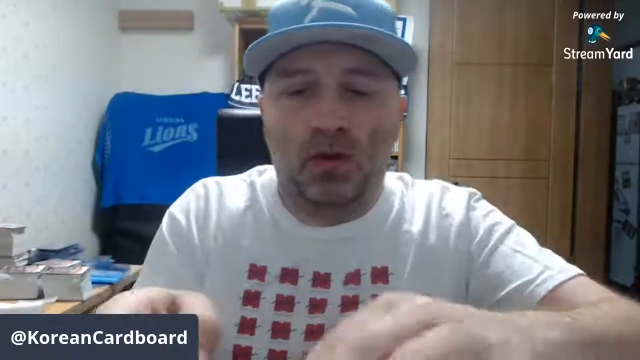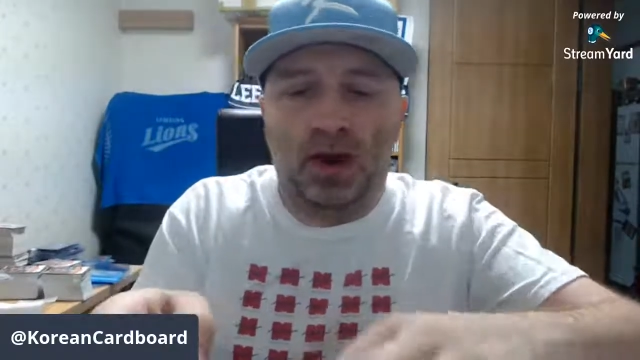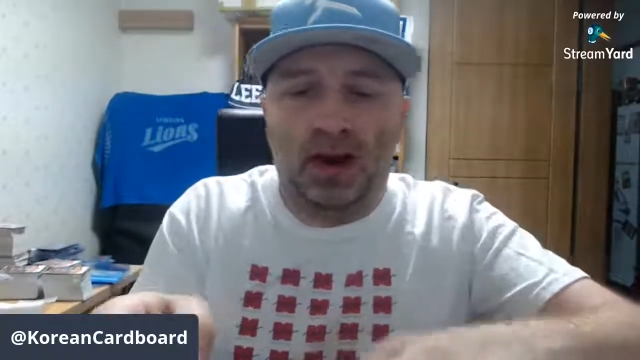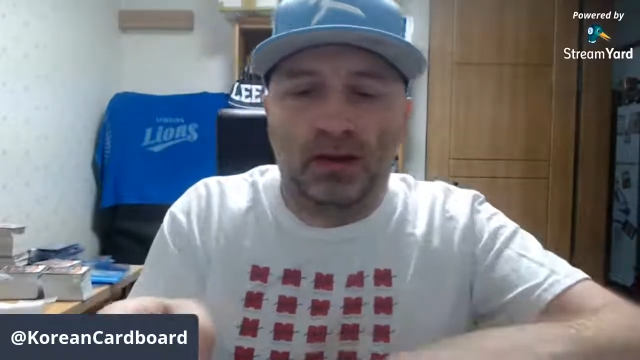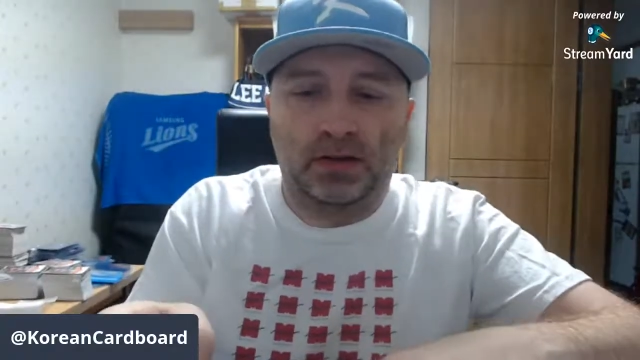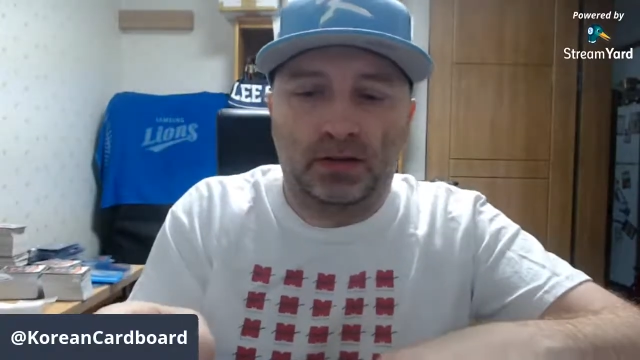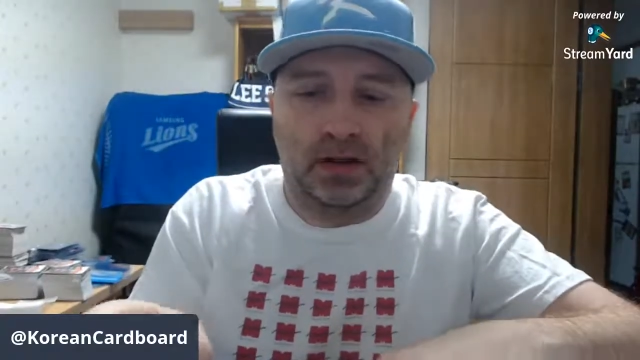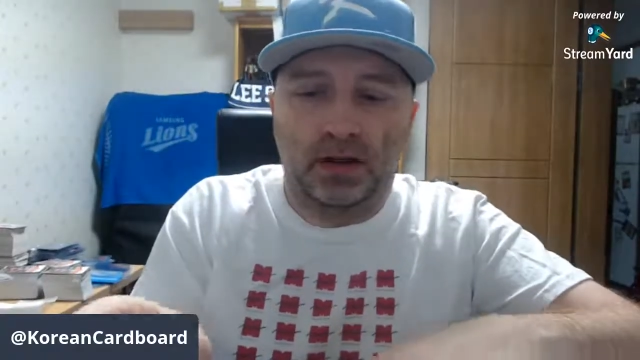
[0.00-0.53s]

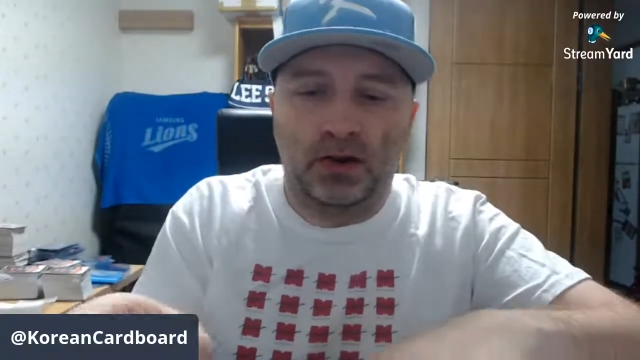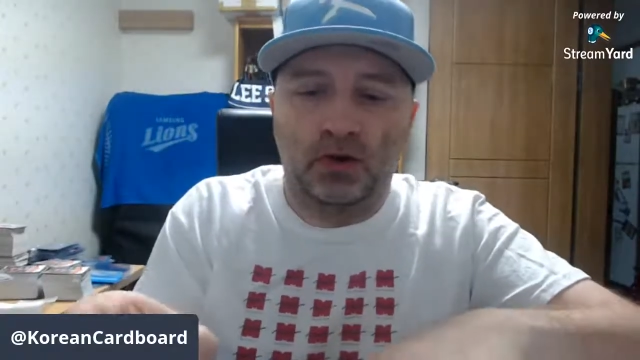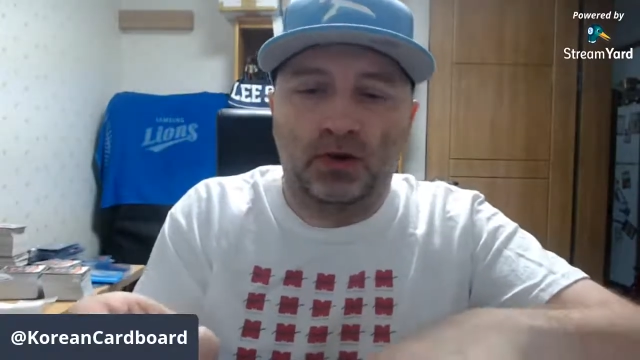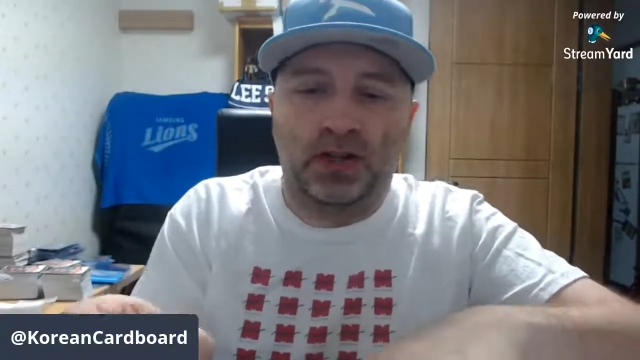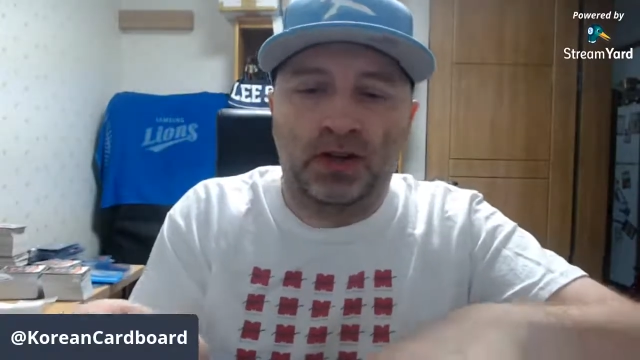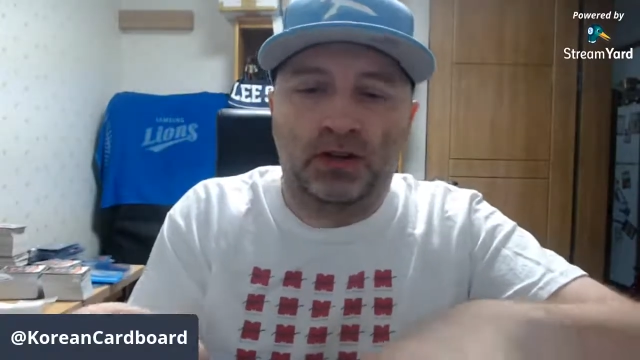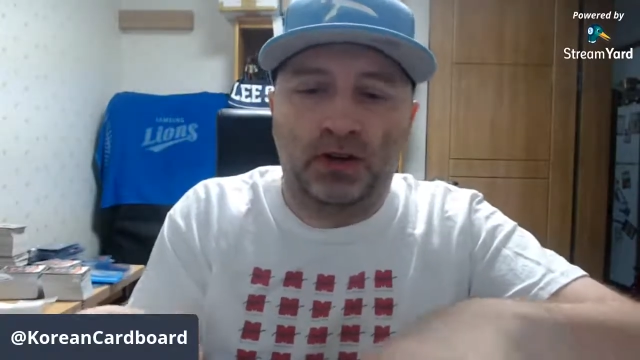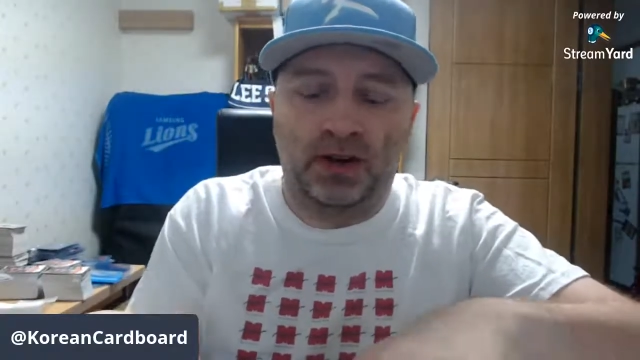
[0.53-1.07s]
as a
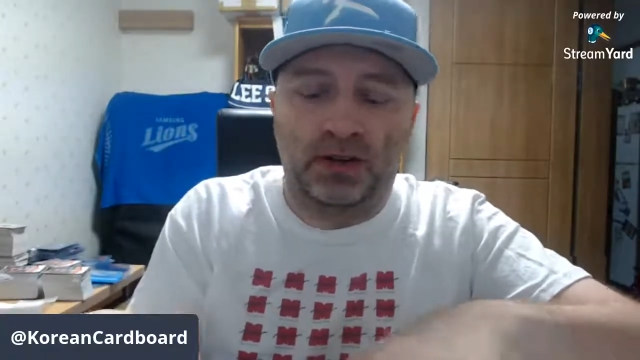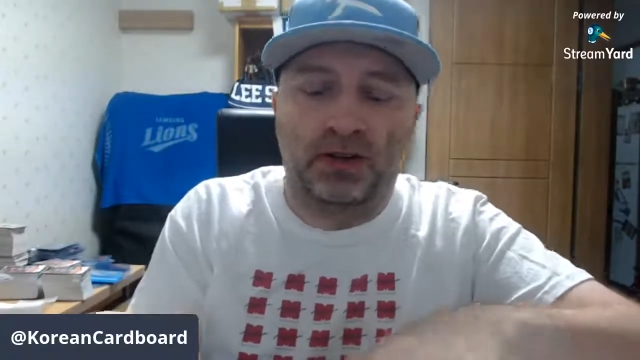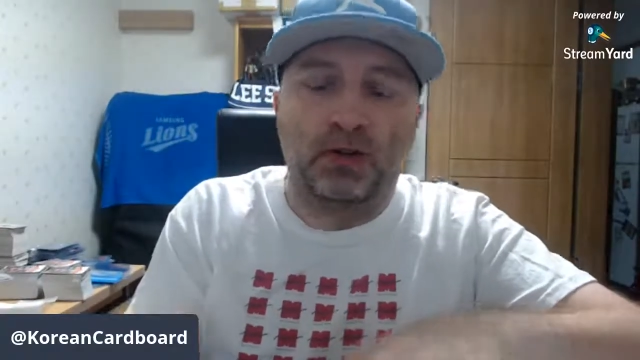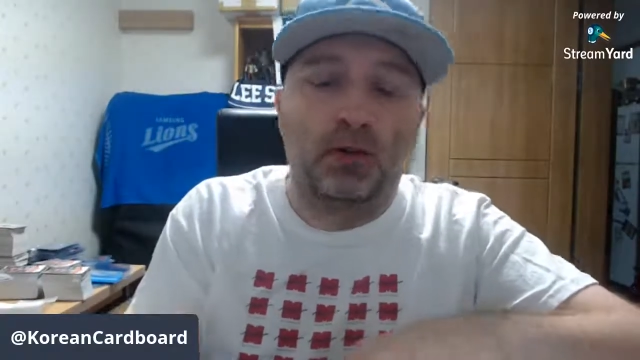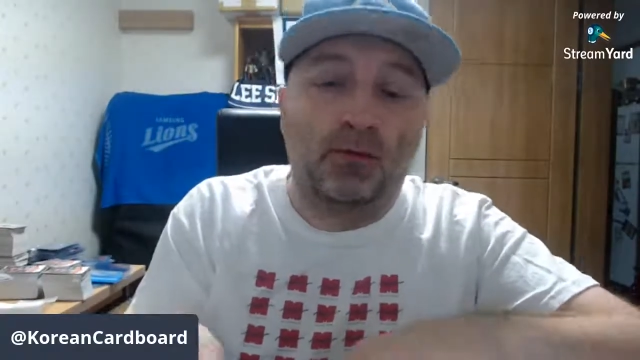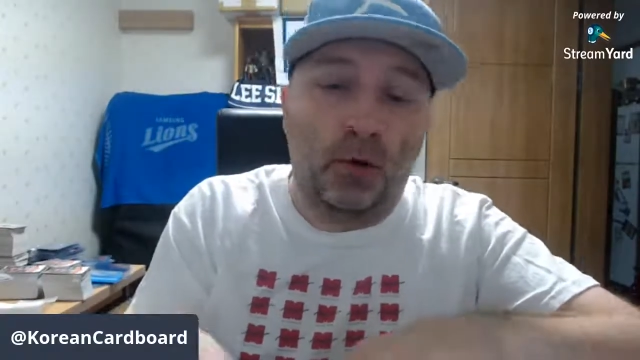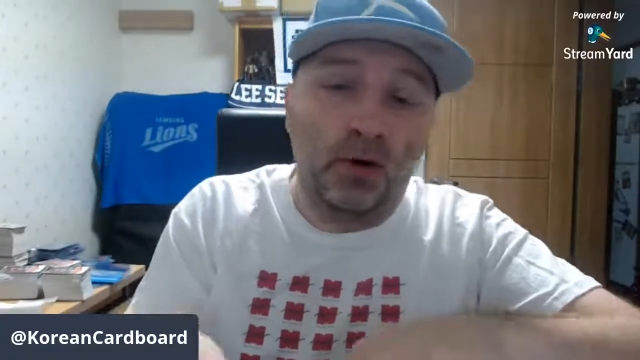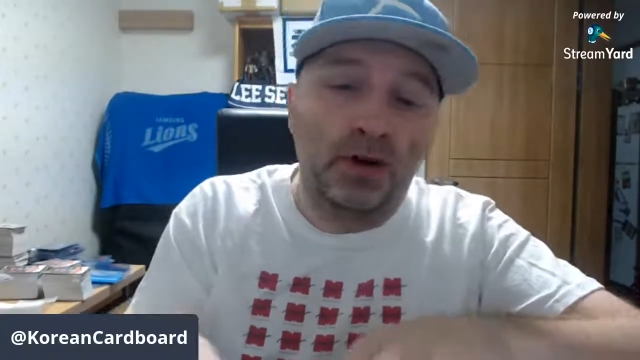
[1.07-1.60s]

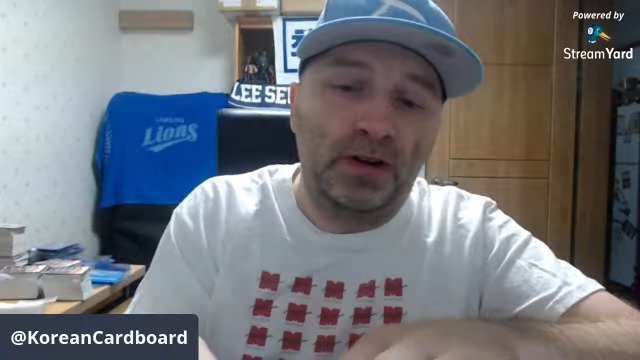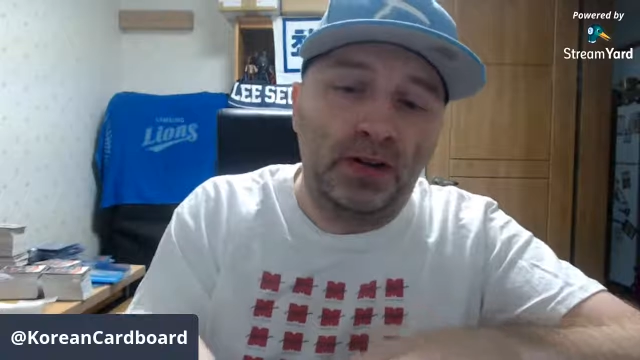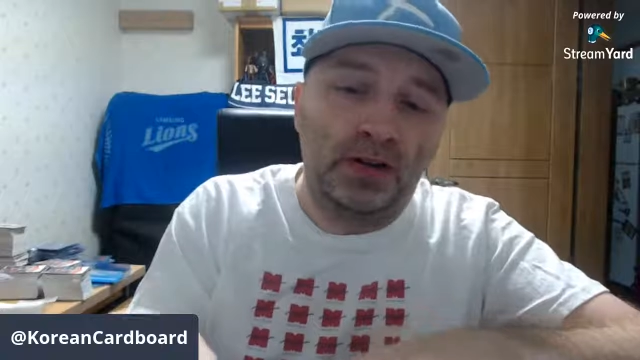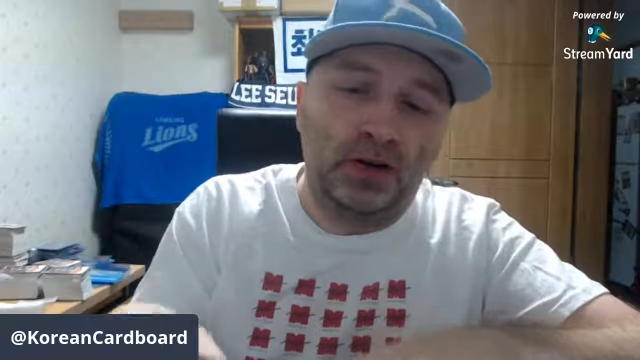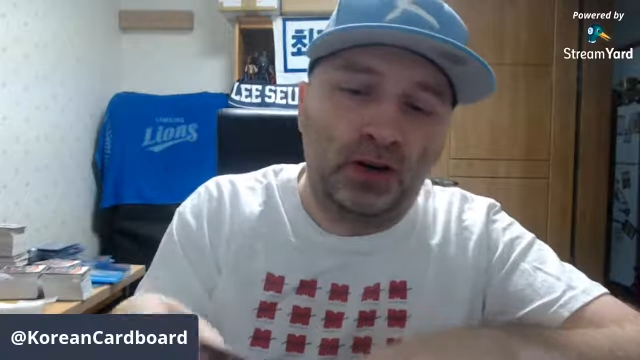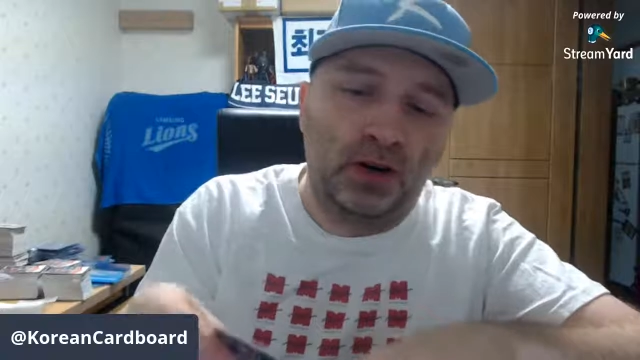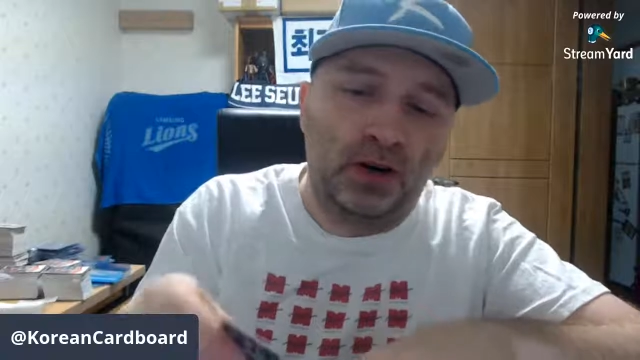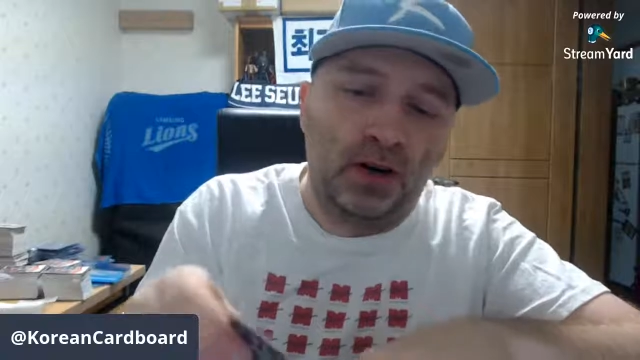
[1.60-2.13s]
new foreign
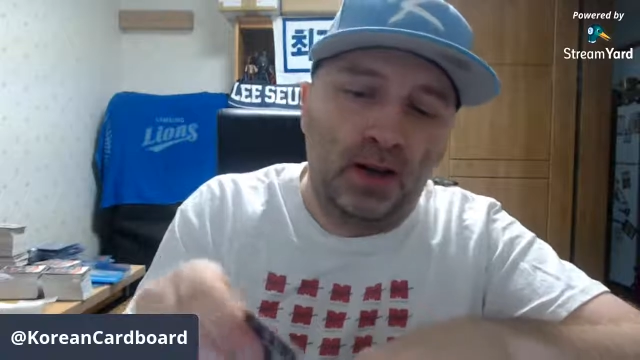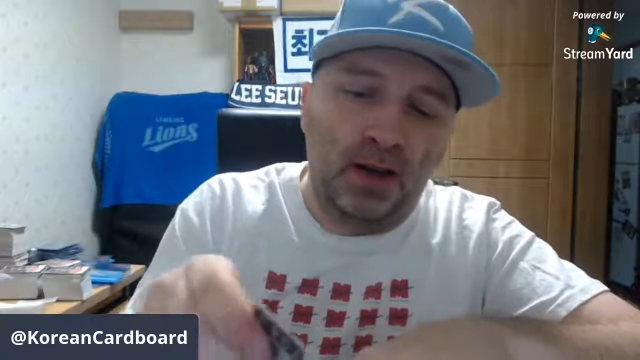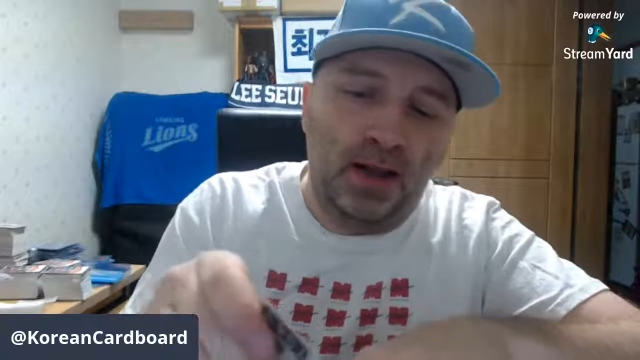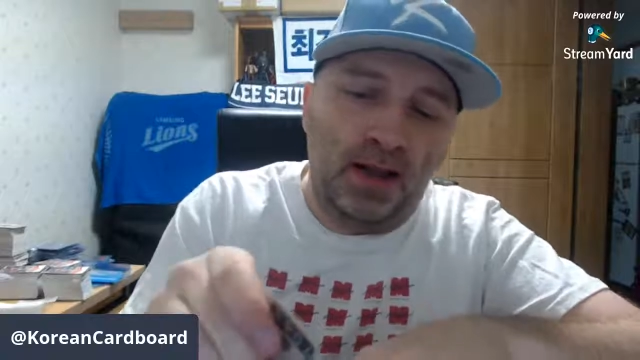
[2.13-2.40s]
teacher,